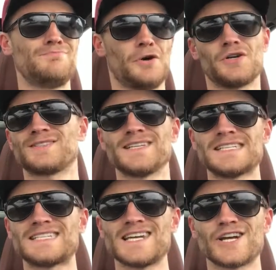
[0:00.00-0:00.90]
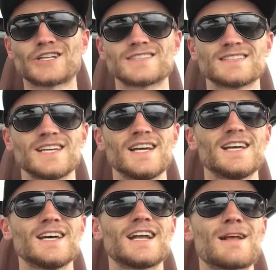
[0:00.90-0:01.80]
burst into tears.
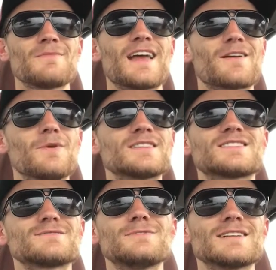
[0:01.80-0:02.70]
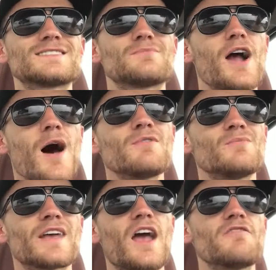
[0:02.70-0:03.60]
And I'm like, what's the problem?
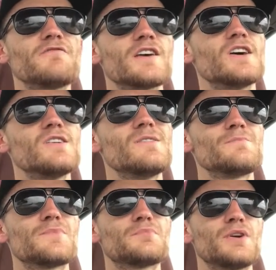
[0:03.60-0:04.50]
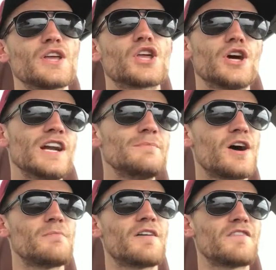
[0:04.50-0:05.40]
Like, I feel pretty good
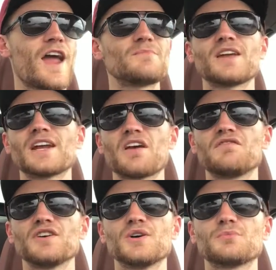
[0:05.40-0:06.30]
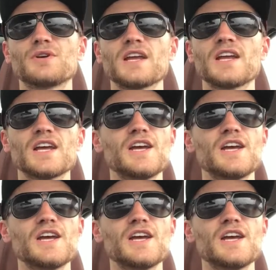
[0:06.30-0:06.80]
about my family, and I feel pretty,